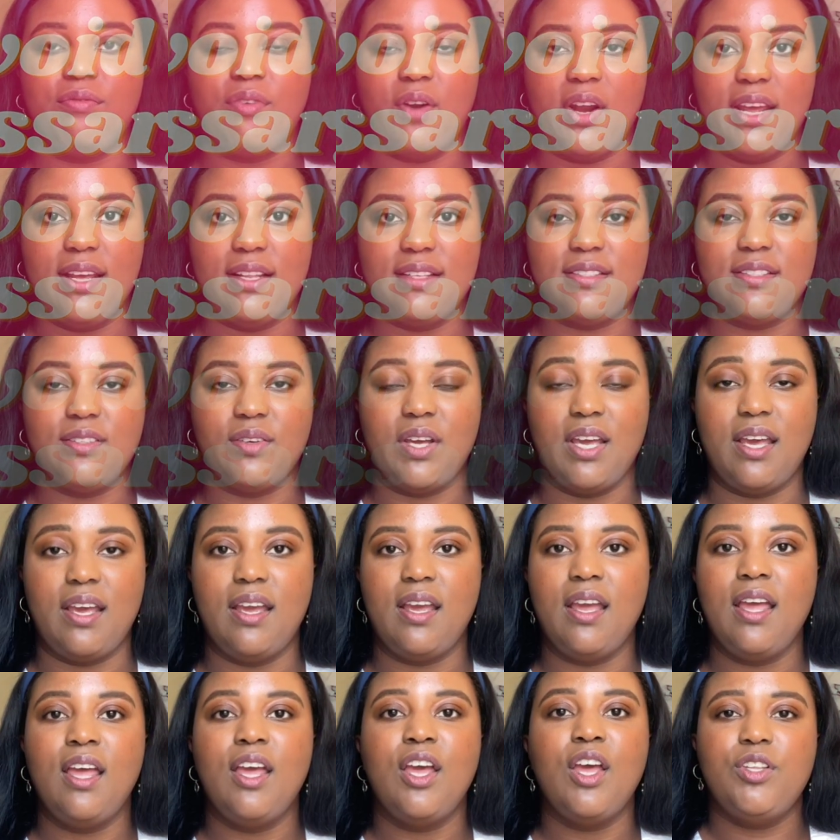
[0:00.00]
France,
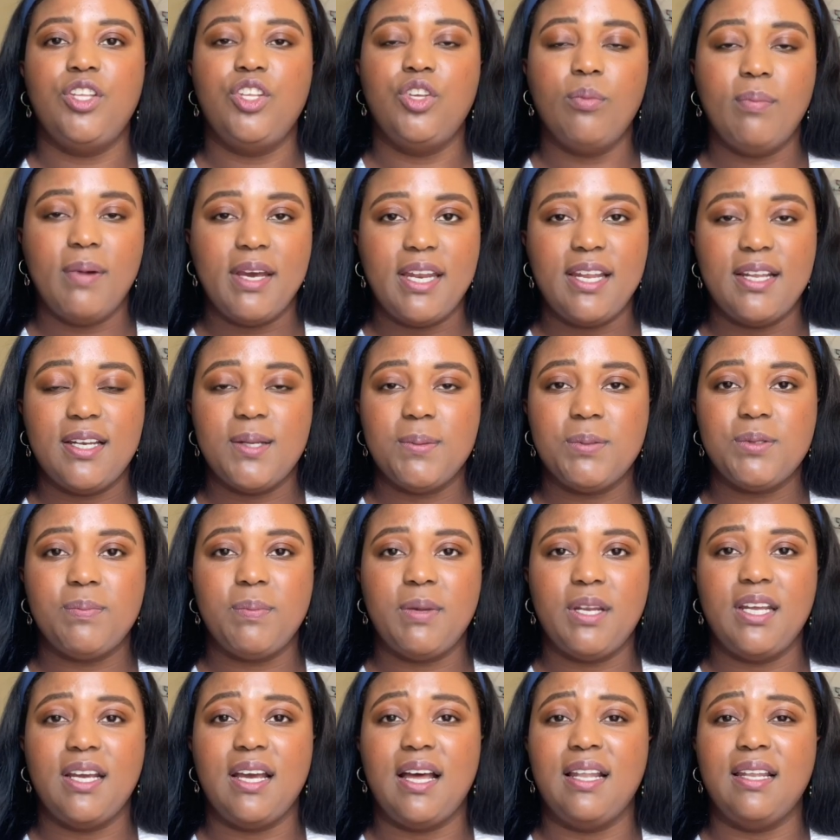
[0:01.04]
okay? You might end up
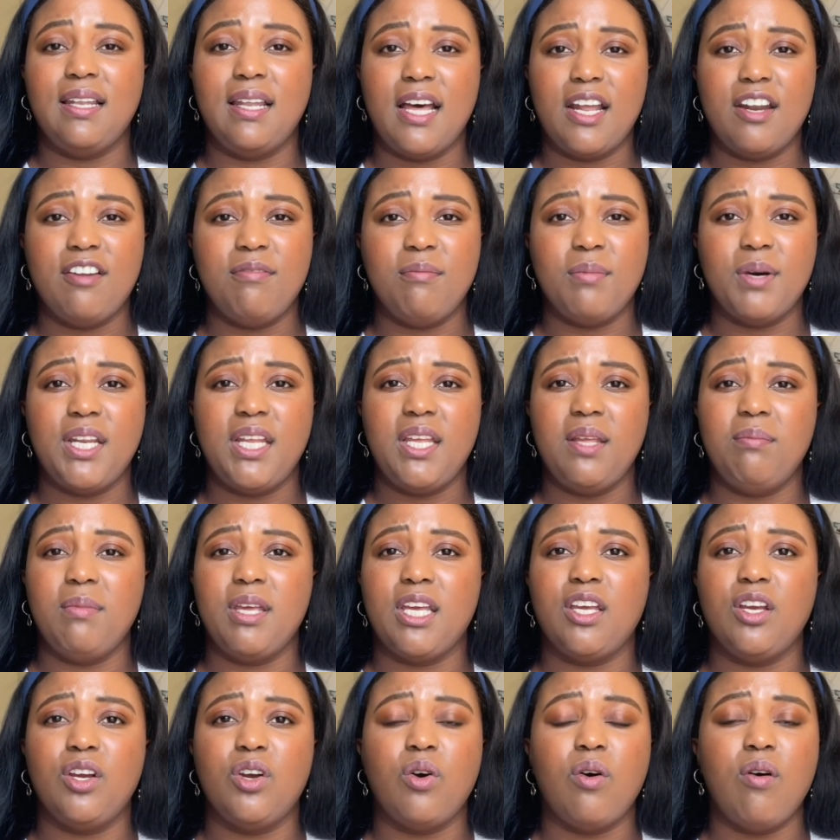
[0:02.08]
spending a lot of money
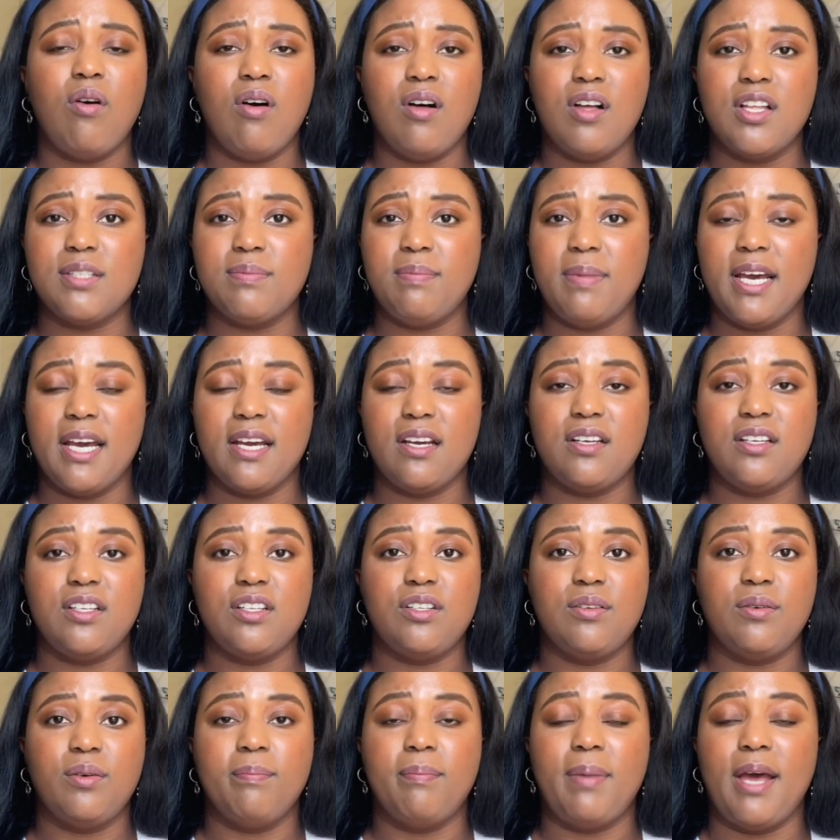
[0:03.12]
making calls
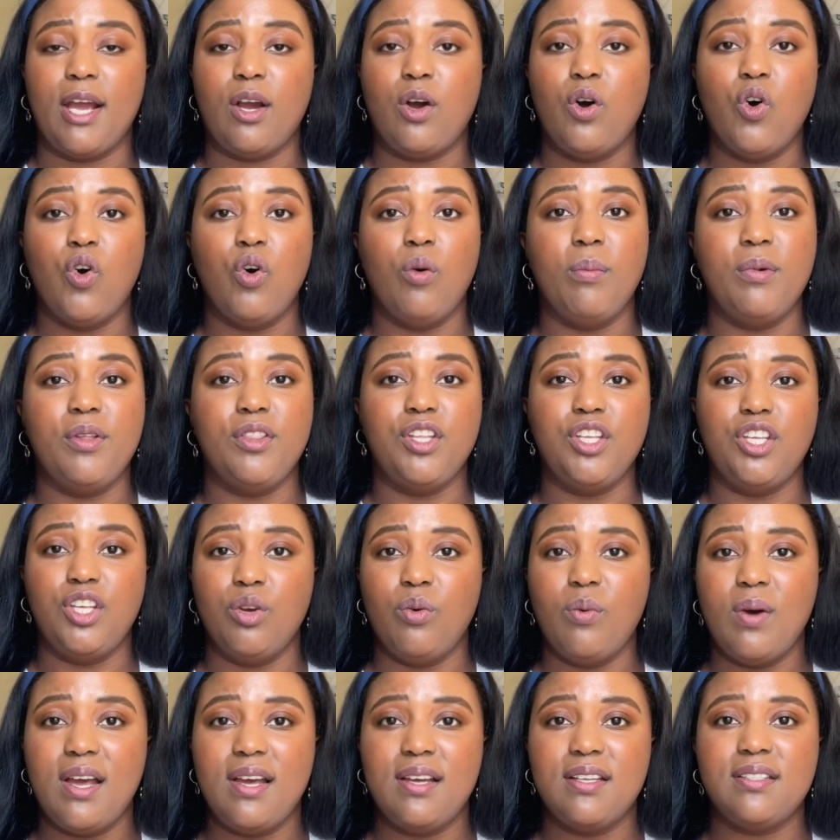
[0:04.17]
back home in the
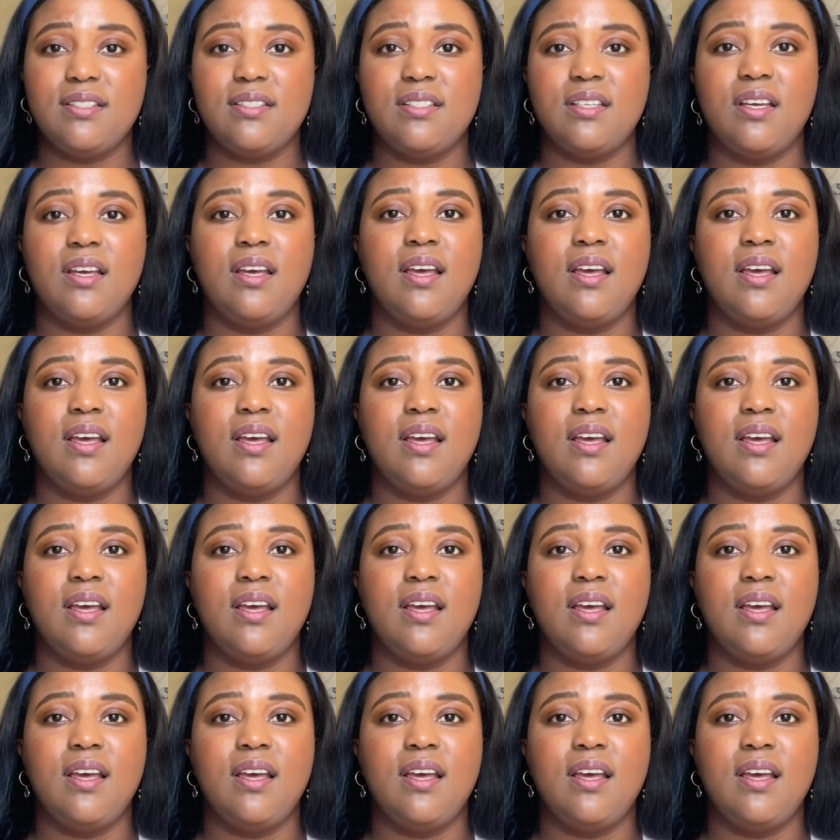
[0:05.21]
US.